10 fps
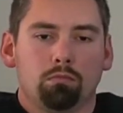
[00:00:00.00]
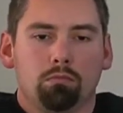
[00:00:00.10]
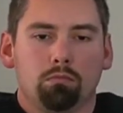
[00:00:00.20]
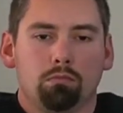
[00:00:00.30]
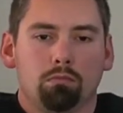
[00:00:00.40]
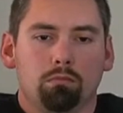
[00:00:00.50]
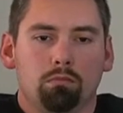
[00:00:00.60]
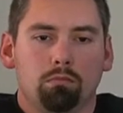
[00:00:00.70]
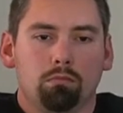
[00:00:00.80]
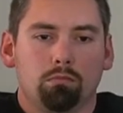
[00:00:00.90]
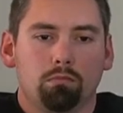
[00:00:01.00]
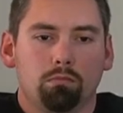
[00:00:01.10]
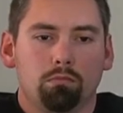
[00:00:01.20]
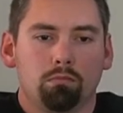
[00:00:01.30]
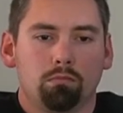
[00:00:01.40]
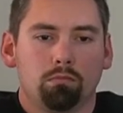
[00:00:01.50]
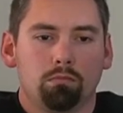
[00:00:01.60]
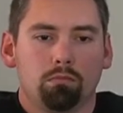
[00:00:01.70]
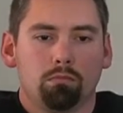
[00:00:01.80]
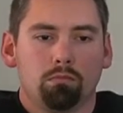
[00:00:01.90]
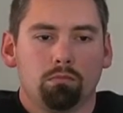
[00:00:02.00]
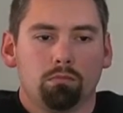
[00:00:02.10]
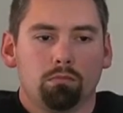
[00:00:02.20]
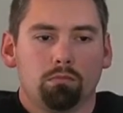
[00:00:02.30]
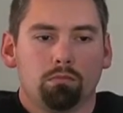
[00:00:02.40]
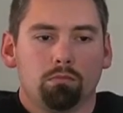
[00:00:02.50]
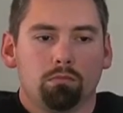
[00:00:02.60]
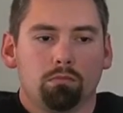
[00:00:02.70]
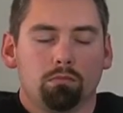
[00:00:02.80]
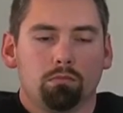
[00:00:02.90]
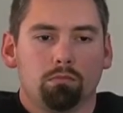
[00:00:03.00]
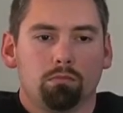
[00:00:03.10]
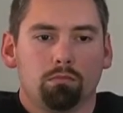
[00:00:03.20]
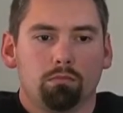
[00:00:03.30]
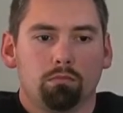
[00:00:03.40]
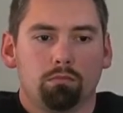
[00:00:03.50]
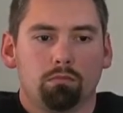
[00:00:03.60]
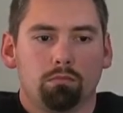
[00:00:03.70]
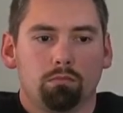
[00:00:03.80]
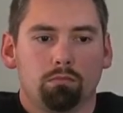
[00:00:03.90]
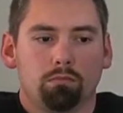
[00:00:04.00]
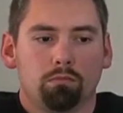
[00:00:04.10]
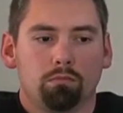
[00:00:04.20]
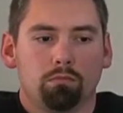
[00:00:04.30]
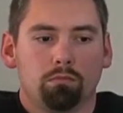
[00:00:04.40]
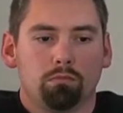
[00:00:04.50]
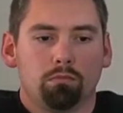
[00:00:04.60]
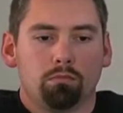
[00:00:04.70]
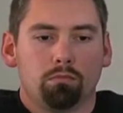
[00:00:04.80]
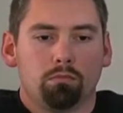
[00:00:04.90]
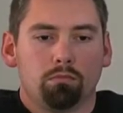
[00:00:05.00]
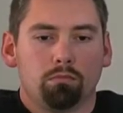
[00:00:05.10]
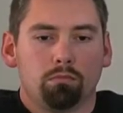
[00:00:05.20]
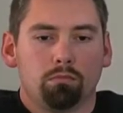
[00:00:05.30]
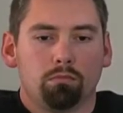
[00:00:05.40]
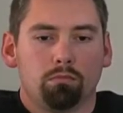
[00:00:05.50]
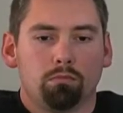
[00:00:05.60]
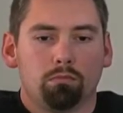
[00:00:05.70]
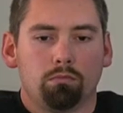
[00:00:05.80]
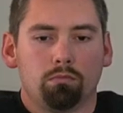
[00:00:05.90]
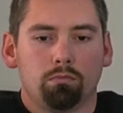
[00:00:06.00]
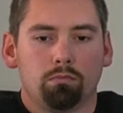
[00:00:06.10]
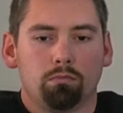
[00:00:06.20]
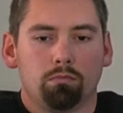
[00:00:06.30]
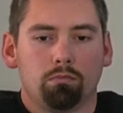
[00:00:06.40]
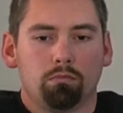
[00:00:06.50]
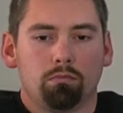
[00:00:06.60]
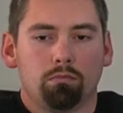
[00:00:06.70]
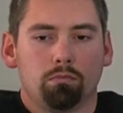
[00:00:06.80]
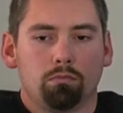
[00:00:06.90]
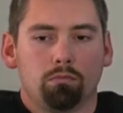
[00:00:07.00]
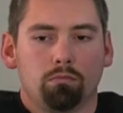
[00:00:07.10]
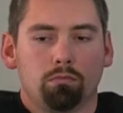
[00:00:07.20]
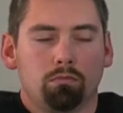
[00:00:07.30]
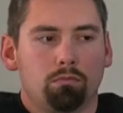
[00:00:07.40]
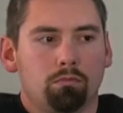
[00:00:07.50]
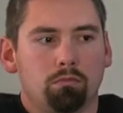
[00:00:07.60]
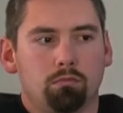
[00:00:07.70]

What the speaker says: (not speaking)